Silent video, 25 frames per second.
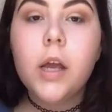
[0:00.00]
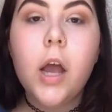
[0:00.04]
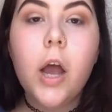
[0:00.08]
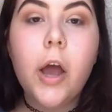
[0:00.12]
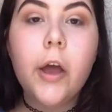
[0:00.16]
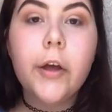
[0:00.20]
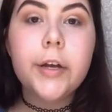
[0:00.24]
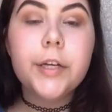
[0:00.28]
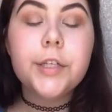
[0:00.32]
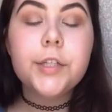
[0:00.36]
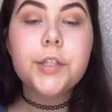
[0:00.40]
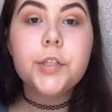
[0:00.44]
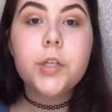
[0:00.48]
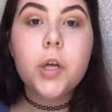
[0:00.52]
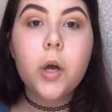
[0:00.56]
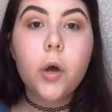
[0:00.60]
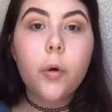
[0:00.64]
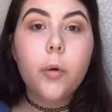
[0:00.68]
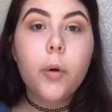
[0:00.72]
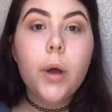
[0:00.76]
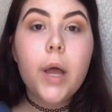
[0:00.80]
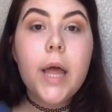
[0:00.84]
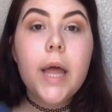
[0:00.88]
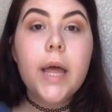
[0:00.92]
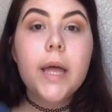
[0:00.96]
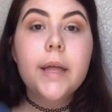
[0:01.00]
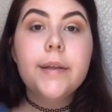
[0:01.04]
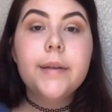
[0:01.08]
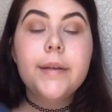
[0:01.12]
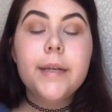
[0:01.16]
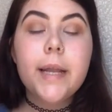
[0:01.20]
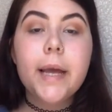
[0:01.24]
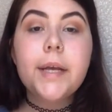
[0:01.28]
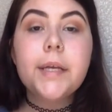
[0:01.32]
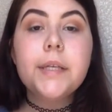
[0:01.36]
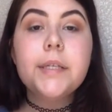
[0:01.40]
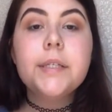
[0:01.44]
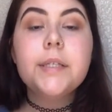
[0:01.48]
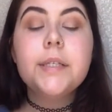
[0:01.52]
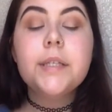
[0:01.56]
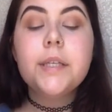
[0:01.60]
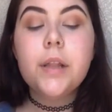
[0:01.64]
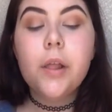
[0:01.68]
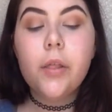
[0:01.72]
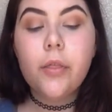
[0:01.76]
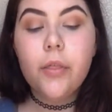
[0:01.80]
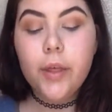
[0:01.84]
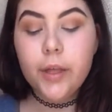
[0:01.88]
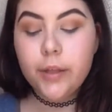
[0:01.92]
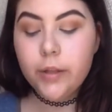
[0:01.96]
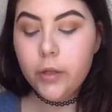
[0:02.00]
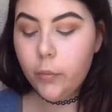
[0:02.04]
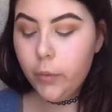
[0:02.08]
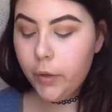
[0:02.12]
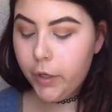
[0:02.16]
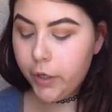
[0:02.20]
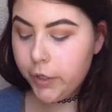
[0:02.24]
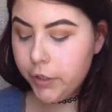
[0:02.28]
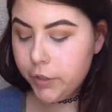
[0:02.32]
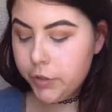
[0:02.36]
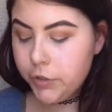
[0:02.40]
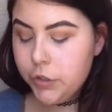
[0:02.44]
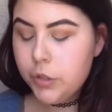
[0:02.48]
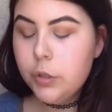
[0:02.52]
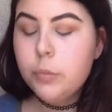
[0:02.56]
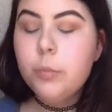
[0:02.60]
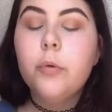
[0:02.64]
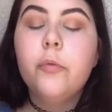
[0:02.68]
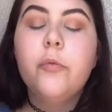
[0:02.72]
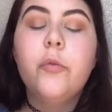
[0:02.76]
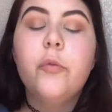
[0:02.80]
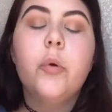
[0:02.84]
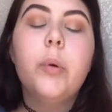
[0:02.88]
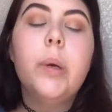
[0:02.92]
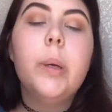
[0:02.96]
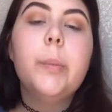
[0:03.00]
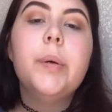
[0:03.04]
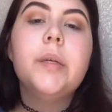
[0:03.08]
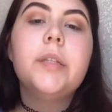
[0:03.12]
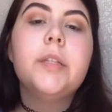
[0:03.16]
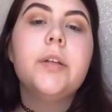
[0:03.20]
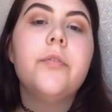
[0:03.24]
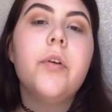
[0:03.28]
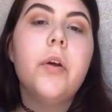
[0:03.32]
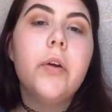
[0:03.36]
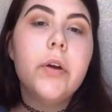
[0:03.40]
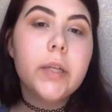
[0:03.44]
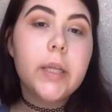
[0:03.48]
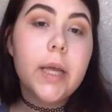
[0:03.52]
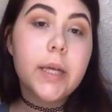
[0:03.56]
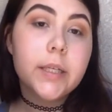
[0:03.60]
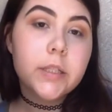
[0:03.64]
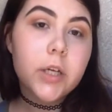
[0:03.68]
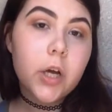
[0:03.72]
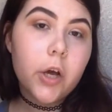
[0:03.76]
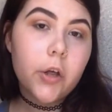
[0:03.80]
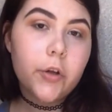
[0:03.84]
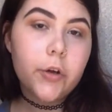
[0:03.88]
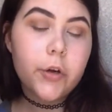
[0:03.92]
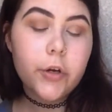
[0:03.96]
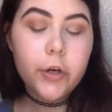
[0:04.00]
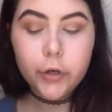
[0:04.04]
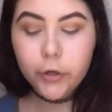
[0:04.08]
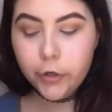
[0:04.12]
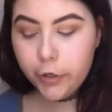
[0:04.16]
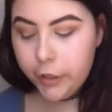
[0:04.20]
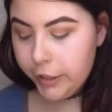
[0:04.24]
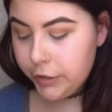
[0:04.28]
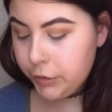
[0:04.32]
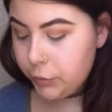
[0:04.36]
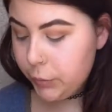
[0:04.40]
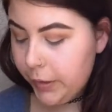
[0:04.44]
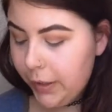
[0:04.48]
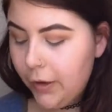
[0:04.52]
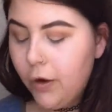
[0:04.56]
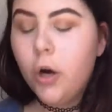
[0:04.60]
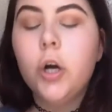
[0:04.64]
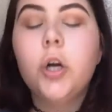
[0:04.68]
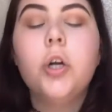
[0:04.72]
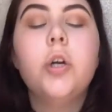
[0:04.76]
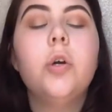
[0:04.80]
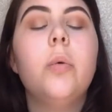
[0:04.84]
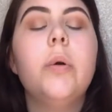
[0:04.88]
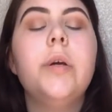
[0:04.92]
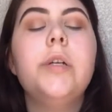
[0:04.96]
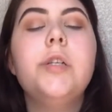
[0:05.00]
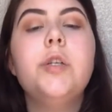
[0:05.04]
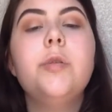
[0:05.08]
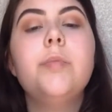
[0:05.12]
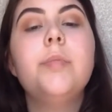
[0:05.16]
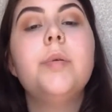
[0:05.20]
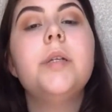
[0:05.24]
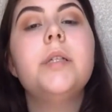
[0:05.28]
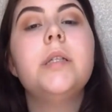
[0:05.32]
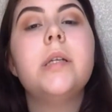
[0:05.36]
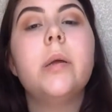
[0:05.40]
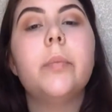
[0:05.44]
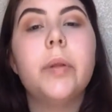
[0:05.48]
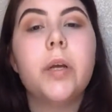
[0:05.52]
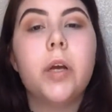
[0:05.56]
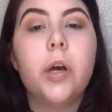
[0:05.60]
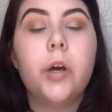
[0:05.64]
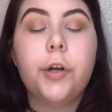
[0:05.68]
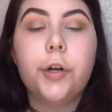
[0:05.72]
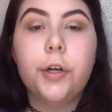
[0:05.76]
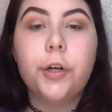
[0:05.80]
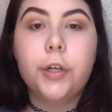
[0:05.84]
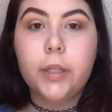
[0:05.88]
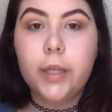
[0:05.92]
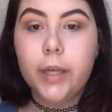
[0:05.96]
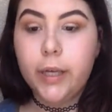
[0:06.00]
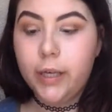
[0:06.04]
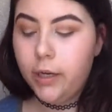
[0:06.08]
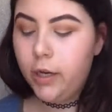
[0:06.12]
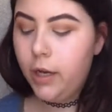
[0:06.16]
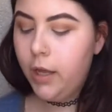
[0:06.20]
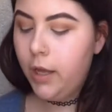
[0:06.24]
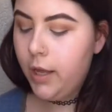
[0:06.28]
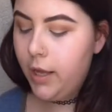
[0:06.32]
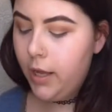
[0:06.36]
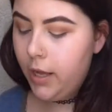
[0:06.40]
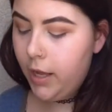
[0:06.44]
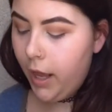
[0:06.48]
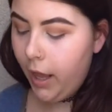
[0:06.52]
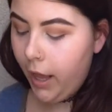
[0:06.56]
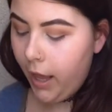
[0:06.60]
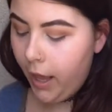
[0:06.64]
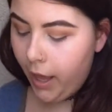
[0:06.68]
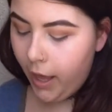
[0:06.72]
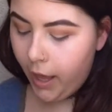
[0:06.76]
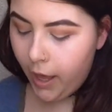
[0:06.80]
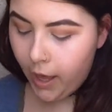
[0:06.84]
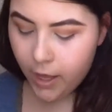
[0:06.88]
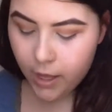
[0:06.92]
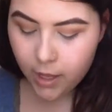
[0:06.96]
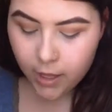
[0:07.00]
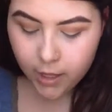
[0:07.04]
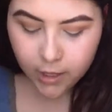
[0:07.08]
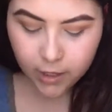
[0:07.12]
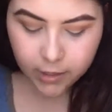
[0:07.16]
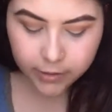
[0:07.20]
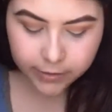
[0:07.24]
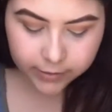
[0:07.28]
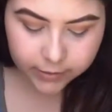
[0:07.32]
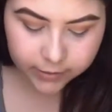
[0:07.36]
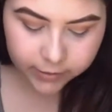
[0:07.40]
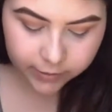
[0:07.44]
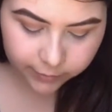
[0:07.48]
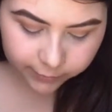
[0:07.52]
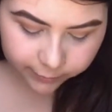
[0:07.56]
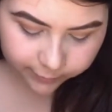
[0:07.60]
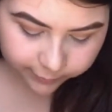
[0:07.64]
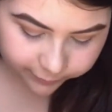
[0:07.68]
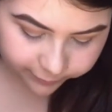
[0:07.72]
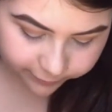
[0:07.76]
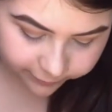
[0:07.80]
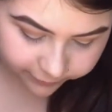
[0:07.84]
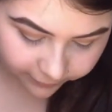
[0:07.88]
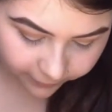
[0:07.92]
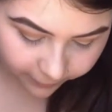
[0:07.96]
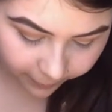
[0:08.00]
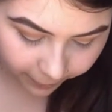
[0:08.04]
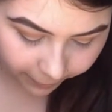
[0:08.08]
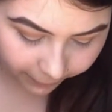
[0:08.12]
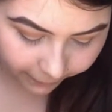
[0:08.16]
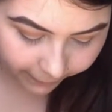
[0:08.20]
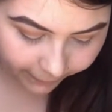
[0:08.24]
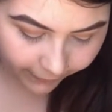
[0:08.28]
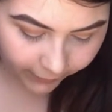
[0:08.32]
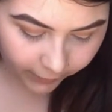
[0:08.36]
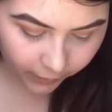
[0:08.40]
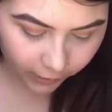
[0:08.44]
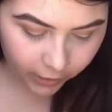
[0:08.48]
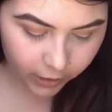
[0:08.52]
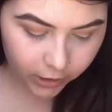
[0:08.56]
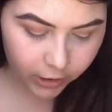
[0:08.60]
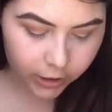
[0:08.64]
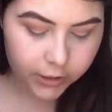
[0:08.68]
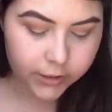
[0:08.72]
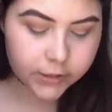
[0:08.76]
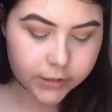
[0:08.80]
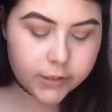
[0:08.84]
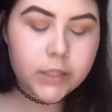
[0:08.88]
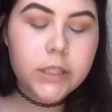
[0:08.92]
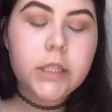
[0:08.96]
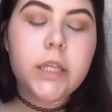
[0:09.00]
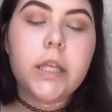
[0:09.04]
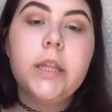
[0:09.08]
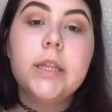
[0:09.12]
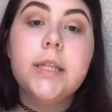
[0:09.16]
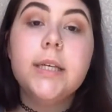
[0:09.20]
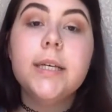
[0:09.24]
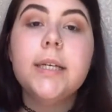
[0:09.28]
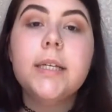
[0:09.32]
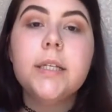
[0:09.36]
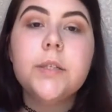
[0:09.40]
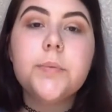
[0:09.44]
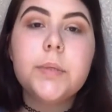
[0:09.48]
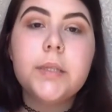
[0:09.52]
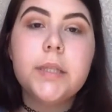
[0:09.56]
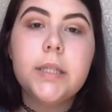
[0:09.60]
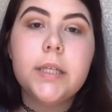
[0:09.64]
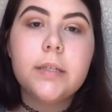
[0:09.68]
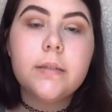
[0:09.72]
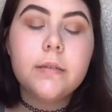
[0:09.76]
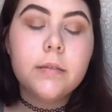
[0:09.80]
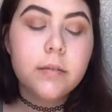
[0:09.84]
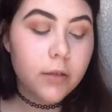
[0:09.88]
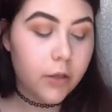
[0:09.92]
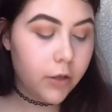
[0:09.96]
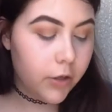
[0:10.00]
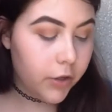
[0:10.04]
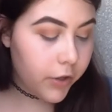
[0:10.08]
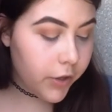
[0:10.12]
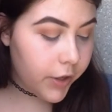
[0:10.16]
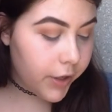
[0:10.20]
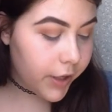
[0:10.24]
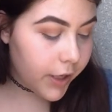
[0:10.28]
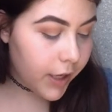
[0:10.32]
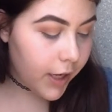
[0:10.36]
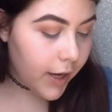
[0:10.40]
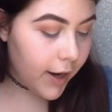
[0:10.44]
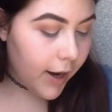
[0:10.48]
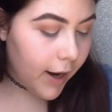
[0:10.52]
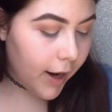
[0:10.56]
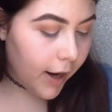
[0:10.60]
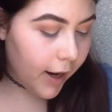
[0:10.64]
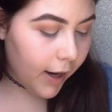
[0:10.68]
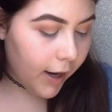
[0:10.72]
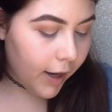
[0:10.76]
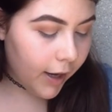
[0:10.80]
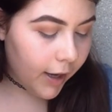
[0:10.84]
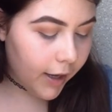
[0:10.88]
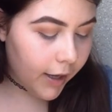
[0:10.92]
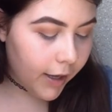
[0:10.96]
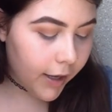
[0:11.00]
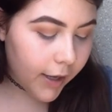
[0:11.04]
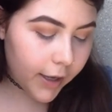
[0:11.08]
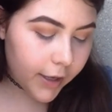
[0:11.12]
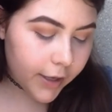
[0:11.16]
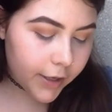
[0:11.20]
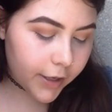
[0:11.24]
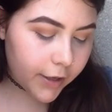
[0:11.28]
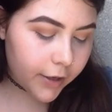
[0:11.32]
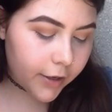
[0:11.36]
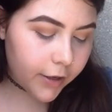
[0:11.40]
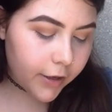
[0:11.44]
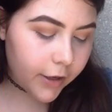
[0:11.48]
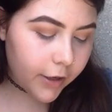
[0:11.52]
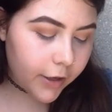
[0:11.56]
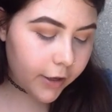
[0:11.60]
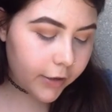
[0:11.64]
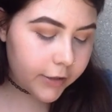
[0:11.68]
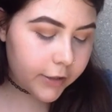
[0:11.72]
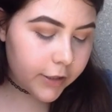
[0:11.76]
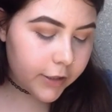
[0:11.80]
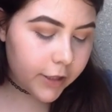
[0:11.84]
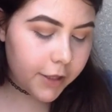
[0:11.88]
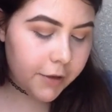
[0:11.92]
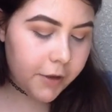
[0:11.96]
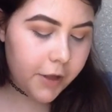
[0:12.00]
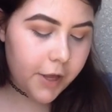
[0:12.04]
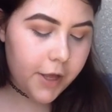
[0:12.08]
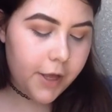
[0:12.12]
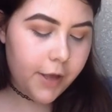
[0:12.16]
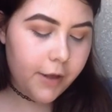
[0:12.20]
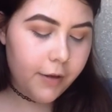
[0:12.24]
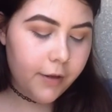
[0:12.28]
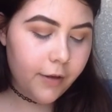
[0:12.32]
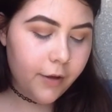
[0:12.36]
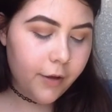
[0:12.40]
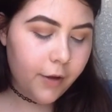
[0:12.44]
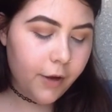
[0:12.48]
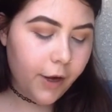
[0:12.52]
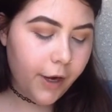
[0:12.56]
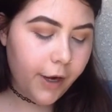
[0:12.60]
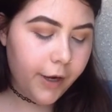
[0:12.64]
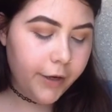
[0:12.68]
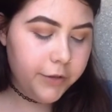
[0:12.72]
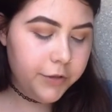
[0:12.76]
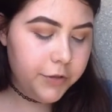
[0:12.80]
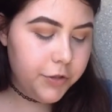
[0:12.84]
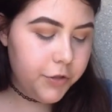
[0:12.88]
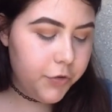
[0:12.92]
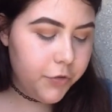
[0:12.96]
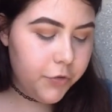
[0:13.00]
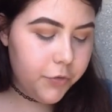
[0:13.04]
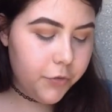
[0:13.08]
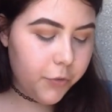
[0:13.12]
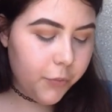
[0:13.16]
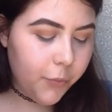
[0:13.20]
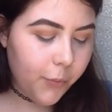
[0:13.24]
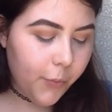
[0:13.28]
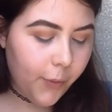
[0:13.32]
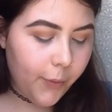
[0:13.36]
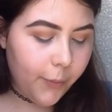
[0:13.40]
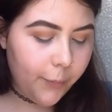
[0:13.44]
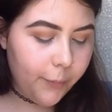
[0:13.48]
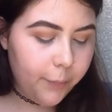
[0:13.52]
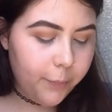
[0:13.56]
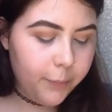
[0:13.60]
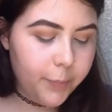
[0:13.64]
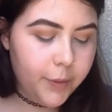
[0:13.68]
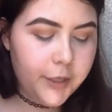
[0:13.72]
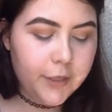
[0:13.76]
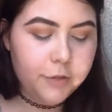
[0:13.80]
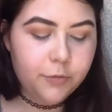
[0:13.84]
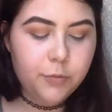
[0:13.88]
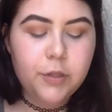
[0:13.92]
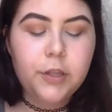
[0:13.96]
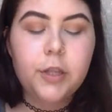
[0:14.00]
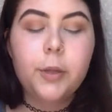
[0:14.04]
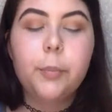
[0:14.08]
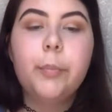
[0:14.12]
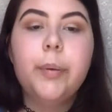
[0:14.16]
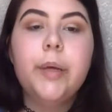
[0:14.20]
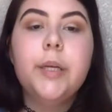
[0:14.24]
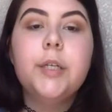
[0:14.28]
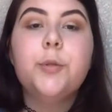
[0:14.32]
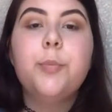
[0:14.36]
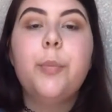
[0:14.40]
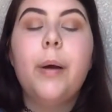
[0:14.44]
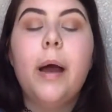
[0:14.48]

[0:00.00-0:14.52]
Alright, so next thing that we're going to do before we put the very last color in our crease, we are going to put something on our lid. And see, the thing is with this look, I do, because with the peach